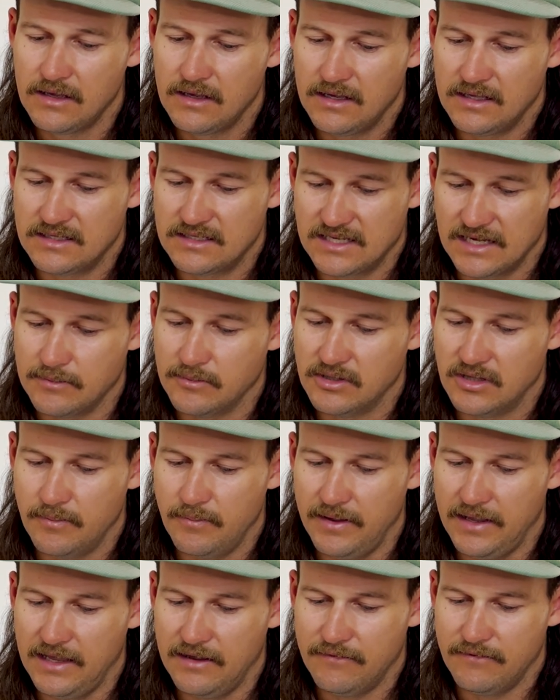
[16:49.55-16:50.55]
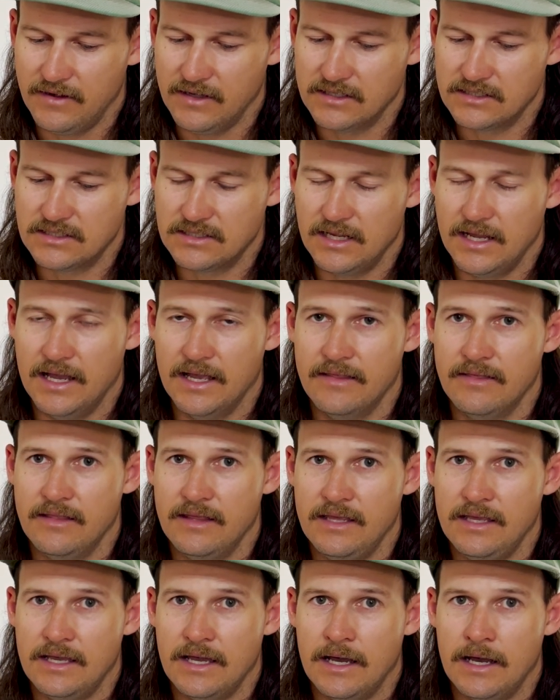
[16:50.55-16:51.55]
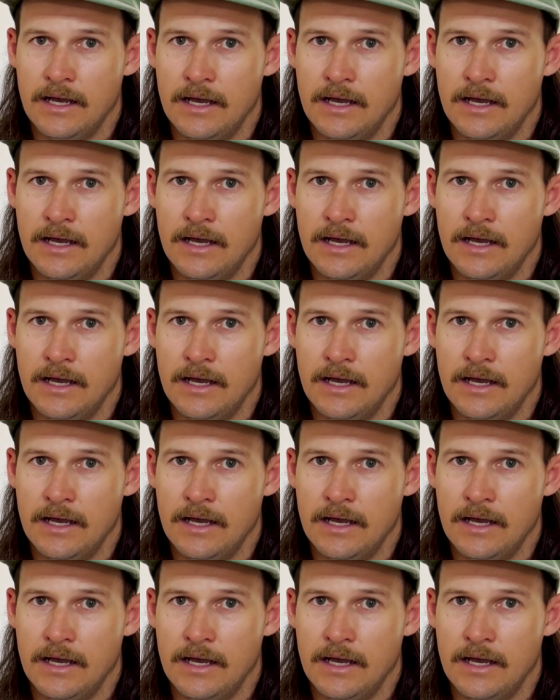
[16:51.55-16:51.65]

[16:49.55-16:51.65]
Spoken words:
and same with the BFS and the